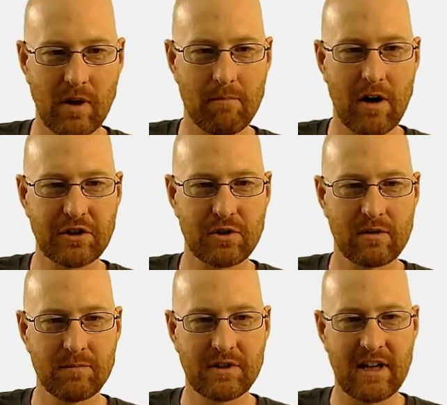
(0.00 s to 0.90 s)
Well,
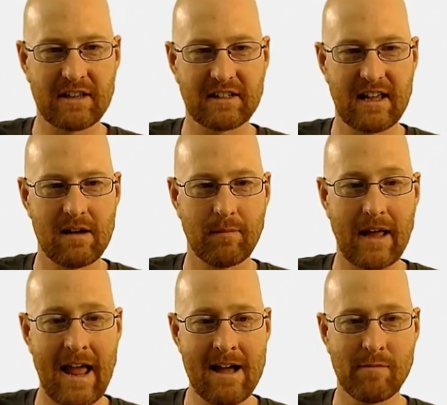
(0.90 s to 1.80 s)
mushrooms has an M,
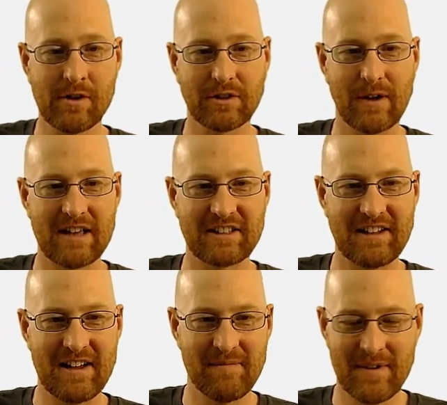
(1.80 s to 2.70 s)
ham also has
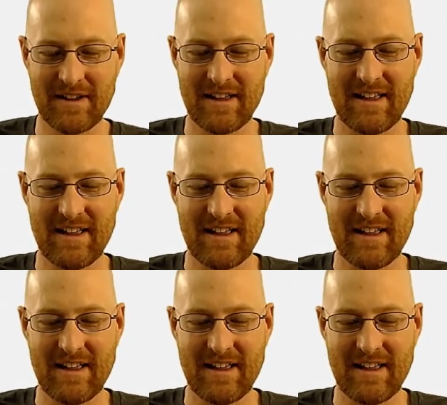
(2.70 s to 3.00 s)
an M.